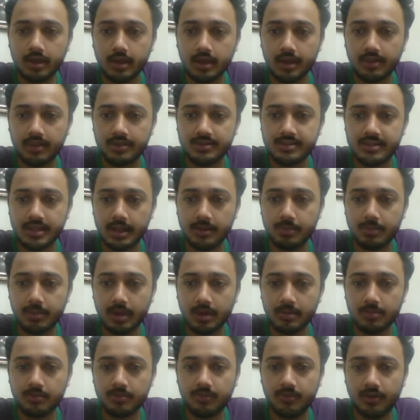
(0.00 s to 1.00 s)
at the same
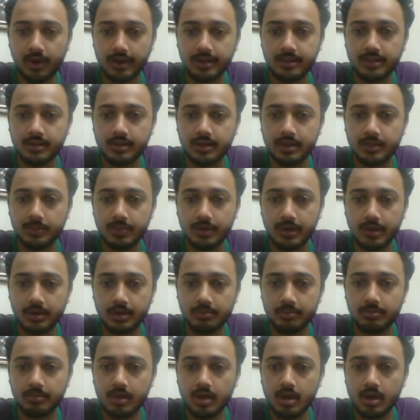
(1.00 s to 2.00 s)
time, 5:30
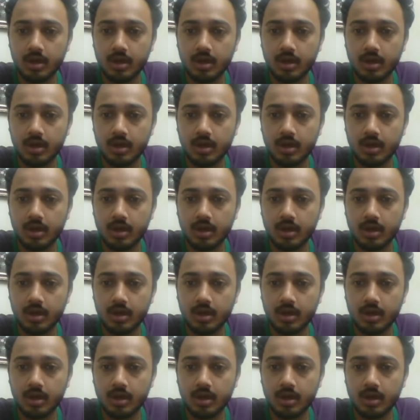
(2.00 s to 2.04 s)
p.m.